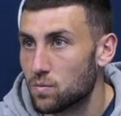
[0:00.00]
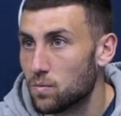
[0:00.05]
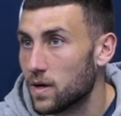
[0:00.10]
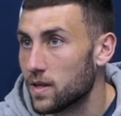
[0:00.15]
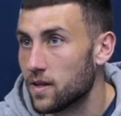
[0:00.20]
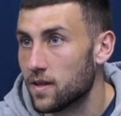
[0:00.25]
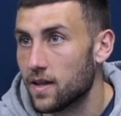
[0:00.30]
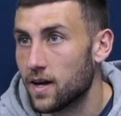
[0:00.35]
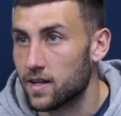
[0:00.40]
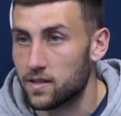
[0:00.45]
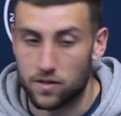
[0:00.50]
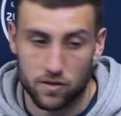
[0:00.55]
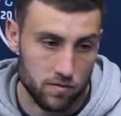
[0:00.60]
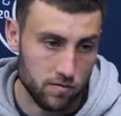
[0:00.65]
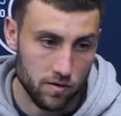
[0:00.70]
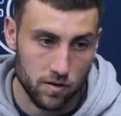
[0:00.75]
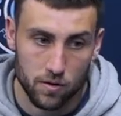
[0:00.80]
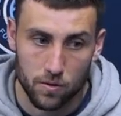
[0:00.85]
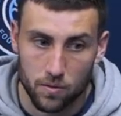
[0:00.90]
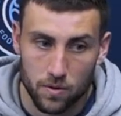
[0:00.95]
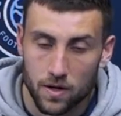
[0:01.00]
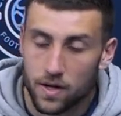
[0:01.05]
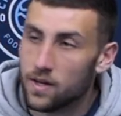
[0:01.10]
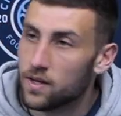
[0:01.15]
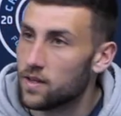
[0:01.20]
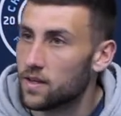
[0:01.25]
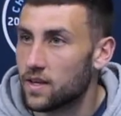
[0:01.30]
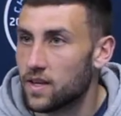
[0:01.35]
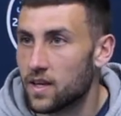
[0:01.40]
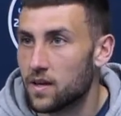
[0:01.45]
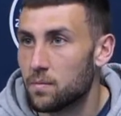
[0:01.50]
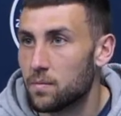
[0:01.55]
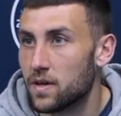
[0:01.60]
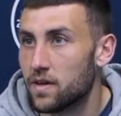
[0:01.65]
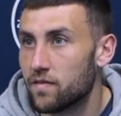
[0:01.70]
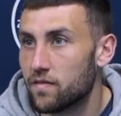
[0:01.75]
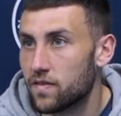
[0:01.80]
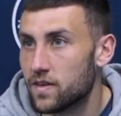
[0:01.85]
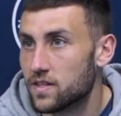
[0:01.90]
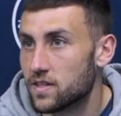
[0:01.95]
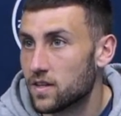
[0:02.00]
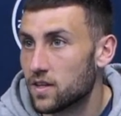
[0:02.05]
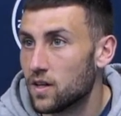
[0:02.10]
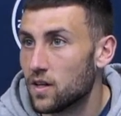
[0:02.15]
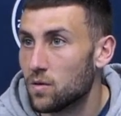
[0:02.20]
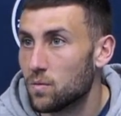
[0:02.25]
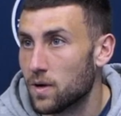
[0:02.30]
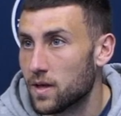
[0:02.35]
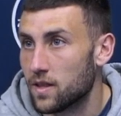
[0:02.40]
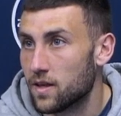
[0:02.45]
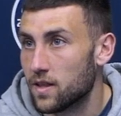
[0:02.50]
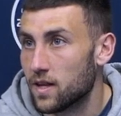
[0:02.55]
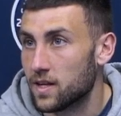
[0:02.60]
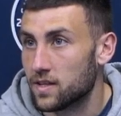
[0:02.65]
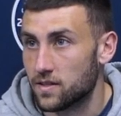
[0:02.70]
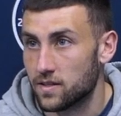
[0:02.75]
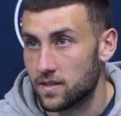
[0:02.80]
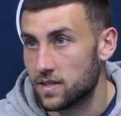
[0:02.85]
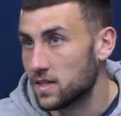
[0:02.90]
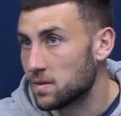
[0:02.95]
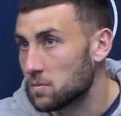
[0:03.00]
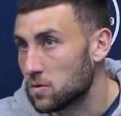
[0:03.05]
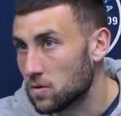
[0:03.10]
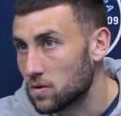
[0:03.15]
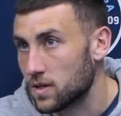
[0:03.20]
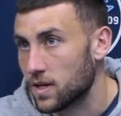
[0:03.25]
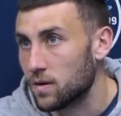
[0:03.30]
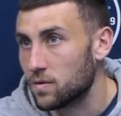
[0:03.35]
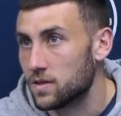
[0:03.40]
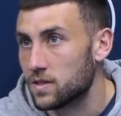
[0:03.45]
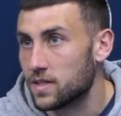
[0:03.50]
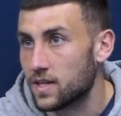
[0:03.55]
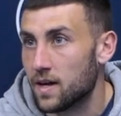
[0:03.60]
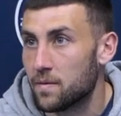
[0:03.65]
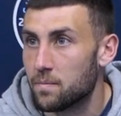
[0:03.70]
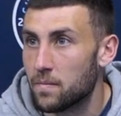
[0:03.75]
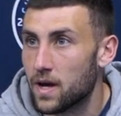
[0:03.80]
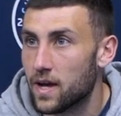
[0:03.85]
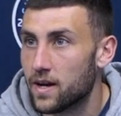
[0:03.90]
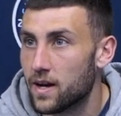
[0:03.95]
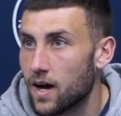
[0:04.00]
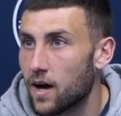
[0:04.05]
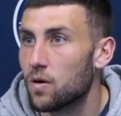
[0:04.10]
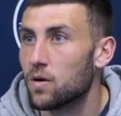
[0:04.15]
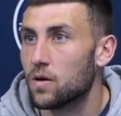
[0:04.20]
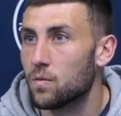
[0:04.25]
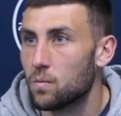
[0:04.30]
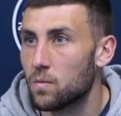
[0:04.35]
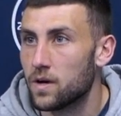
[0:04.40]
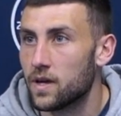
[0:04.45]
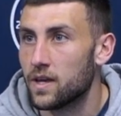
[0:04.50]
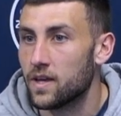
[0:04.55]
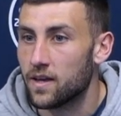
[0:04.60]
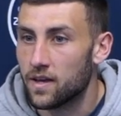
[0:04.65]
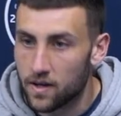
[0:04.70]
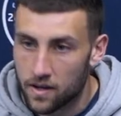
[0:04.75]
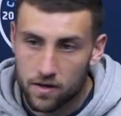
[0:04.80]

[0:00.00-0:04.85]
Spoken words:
whether that's through the game being physical, whether that's a team going down to 10 men, how can we